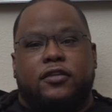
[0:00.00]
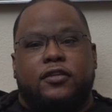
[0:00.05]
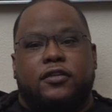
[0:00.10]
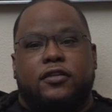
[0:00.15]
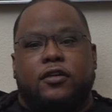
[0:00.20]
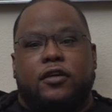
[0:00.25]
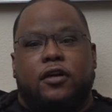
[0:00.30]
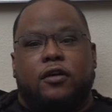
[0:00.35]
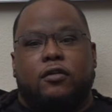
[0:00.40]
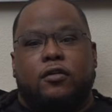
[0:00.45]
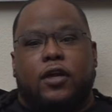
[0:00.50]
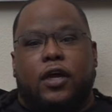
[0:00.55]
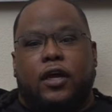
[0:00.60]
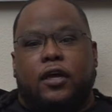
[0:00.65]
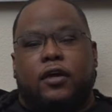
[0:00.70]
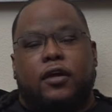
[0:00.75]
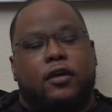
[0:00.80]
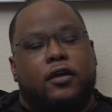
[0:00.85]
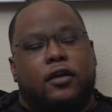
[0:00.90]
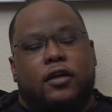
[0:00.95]
You know,
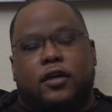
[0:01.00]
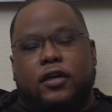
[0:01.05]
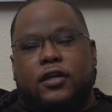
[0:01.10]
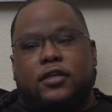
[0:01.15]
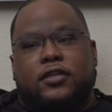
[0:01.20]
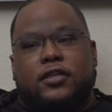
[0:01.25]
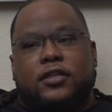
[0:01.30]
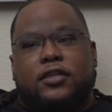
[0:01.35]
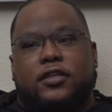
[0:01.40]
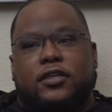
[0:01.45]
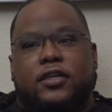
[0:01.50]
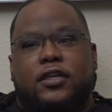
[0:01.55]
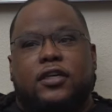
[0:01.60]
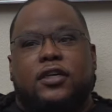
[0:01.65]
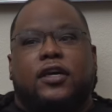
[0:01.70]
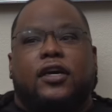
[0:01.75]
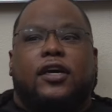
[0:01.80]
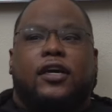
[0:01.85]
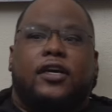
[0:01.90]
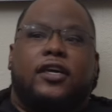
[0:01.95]
junkie. Like, it's, it's, it's,